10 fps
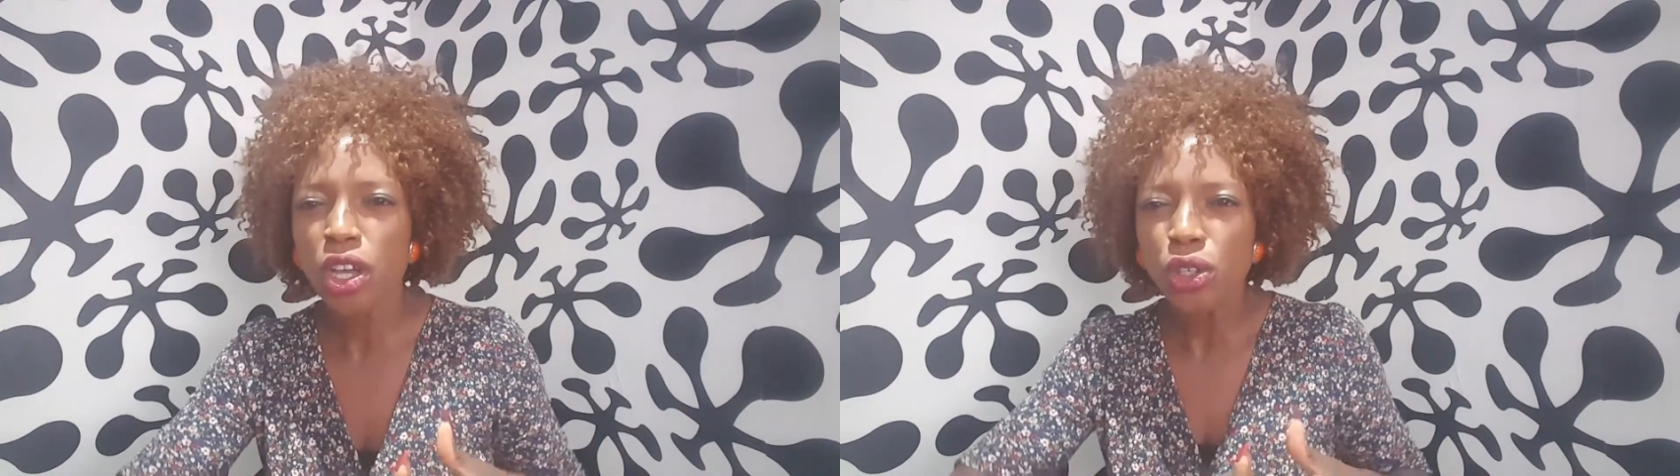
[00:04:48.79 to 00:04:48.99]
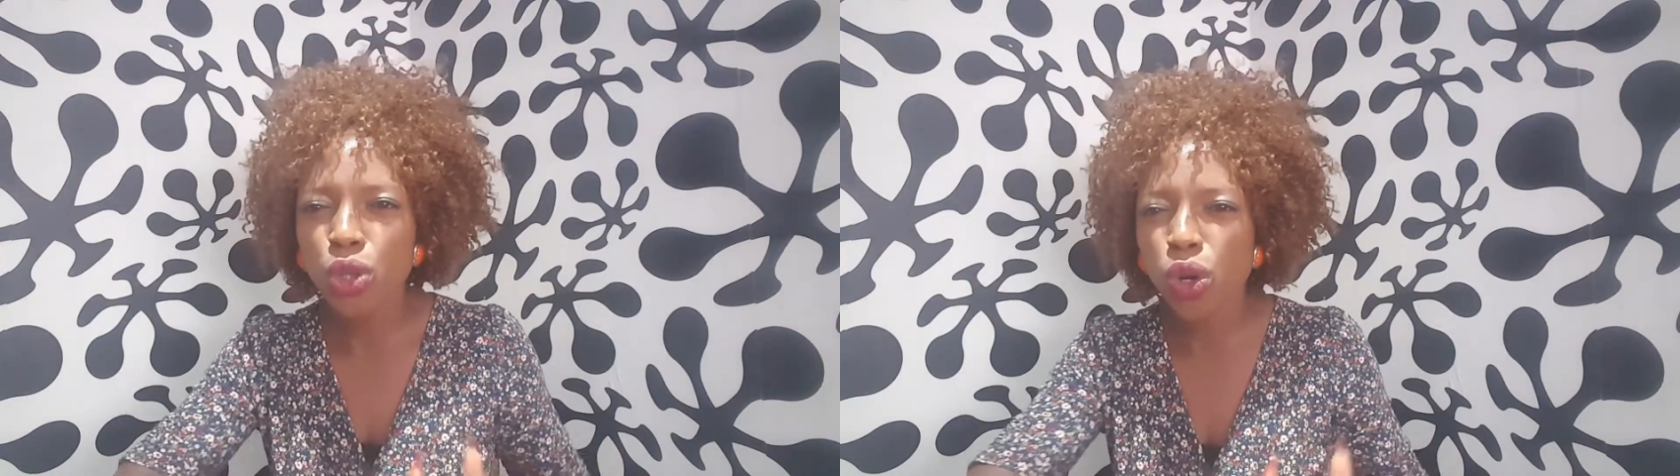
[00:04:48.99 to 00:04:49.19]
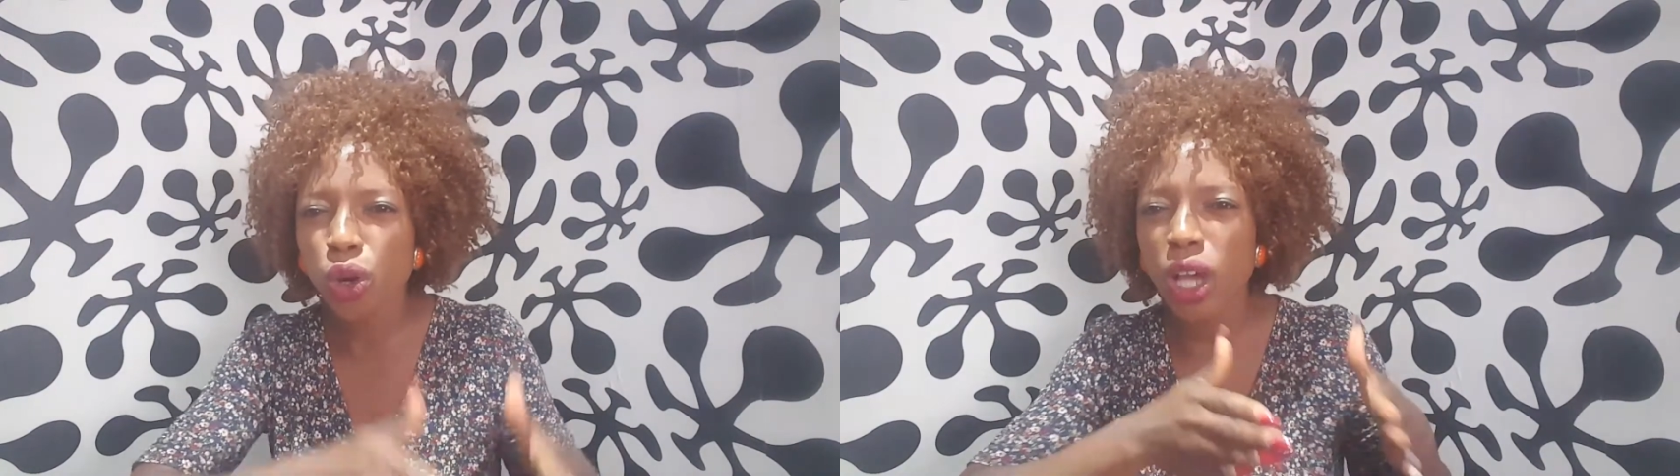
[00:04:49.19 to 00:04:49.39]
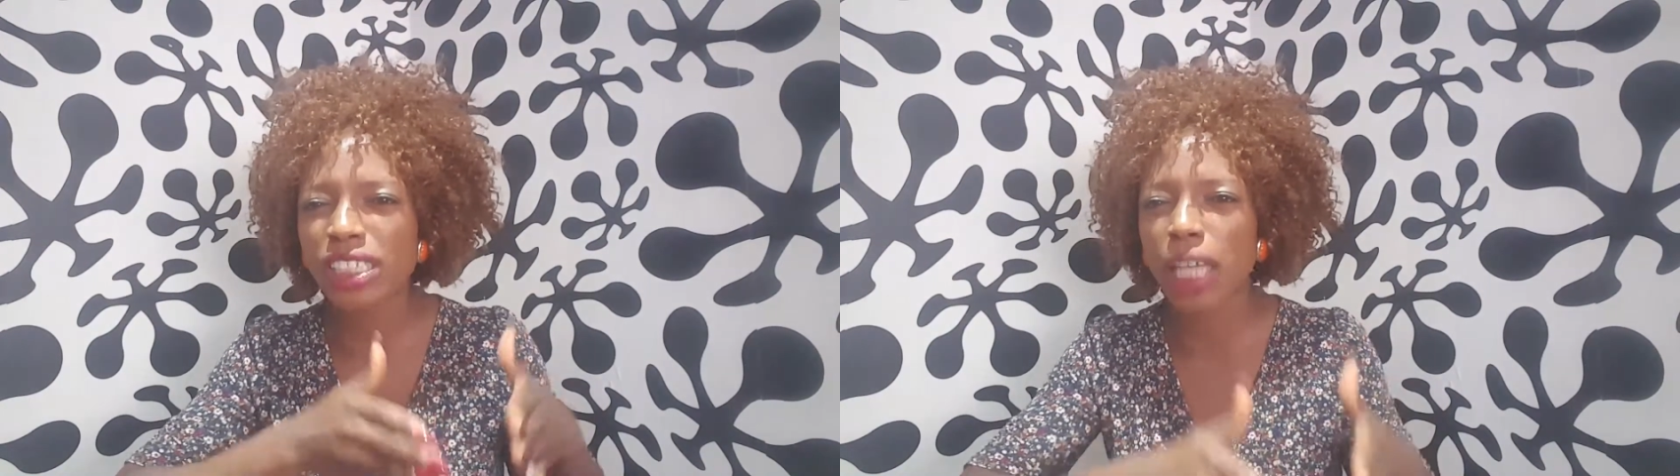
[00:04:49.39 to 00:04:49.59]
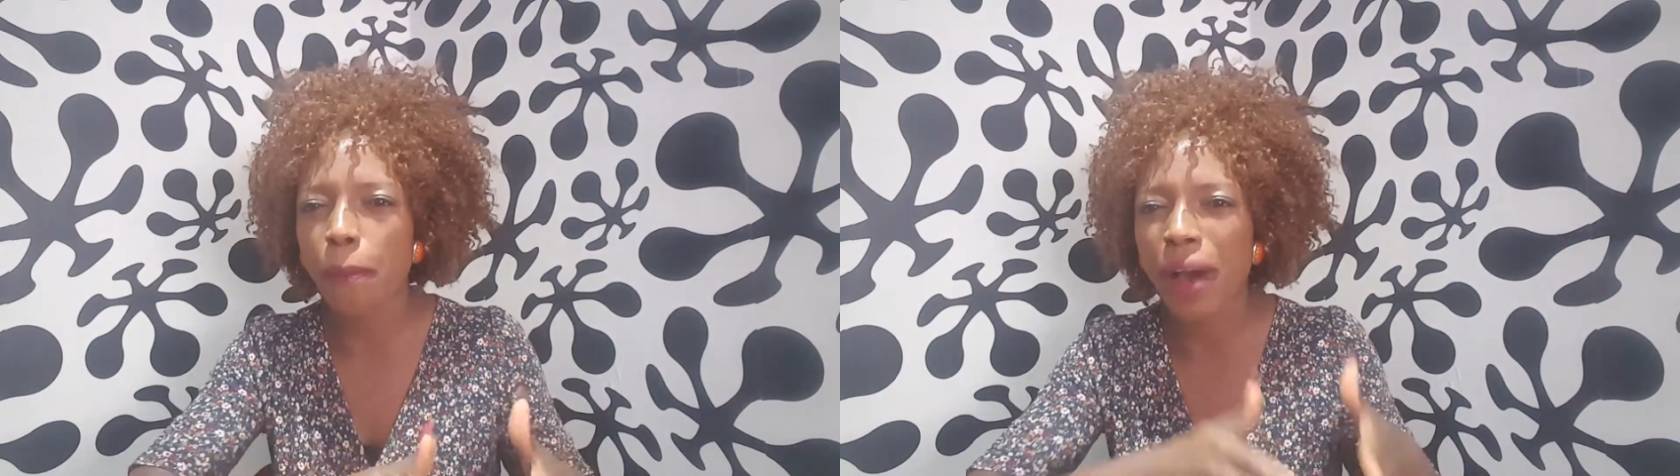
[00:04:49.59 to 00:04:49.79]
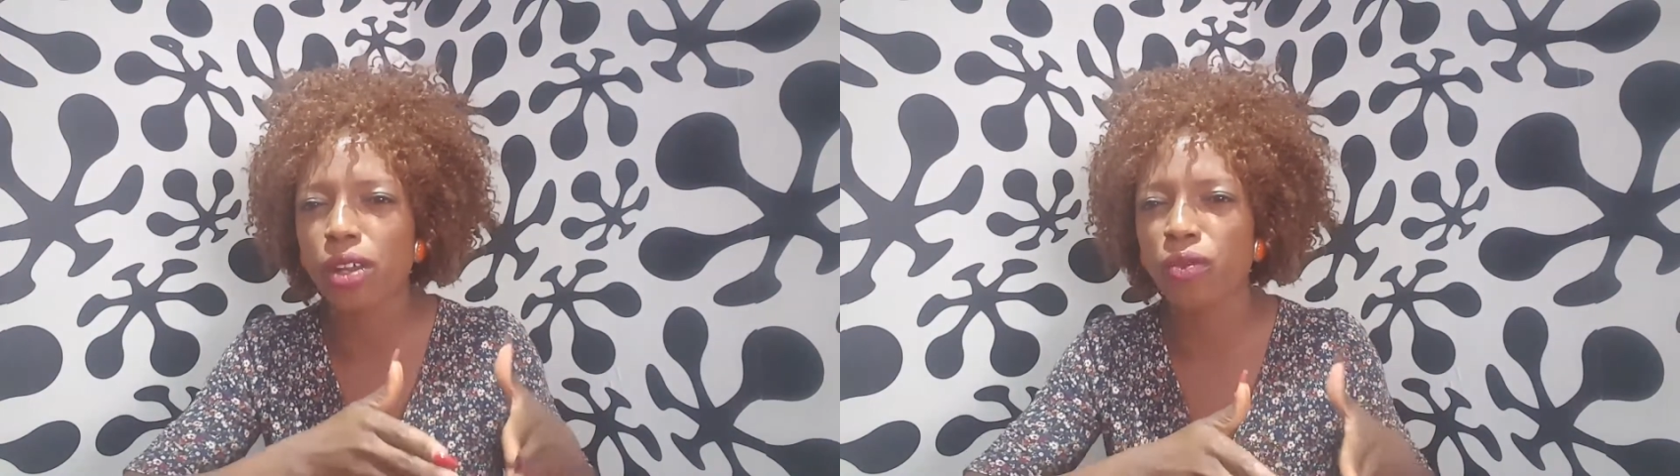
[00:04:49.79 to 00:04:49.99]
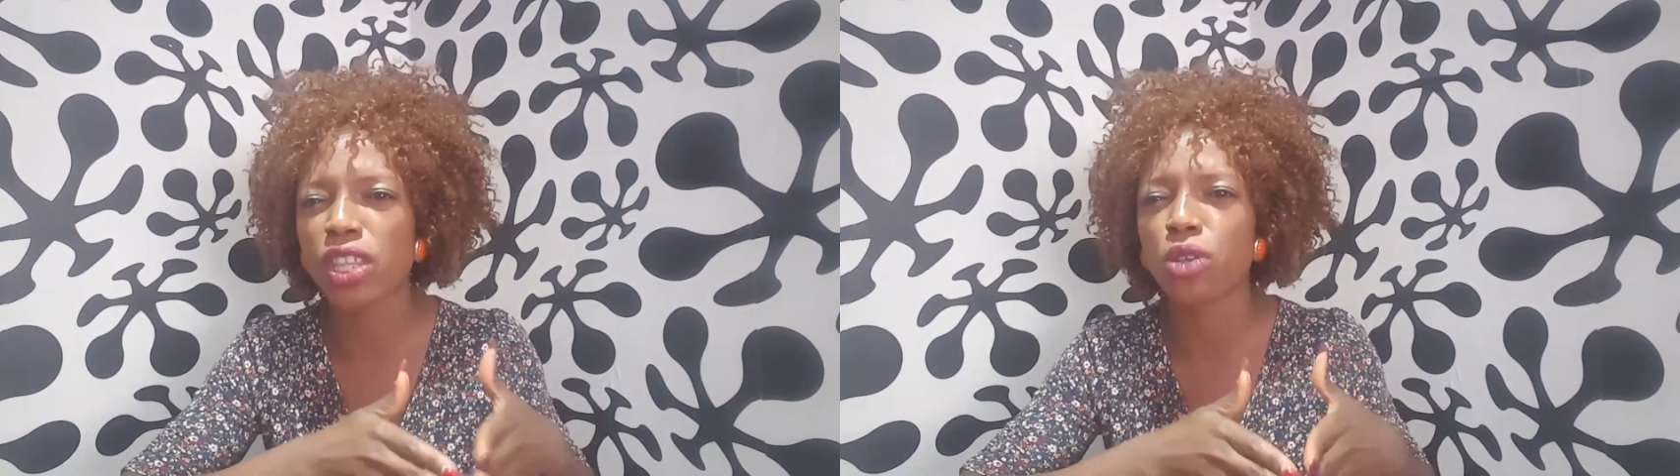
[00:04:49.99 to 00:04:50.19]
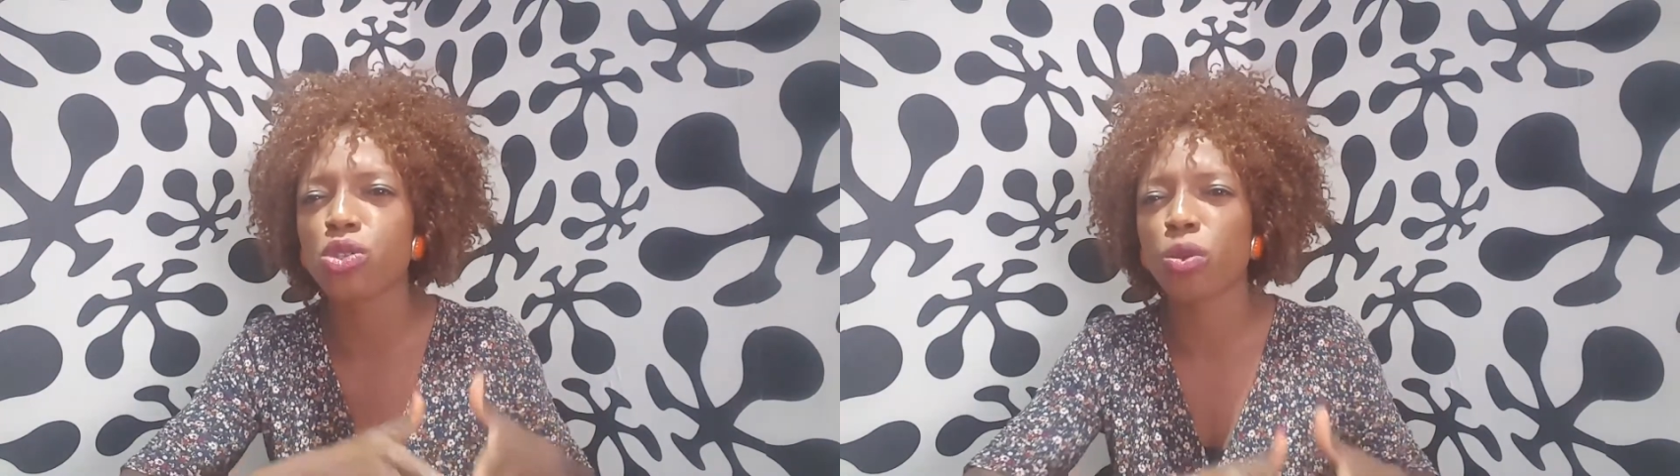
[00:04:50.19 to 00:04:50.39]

You lost that part of you that used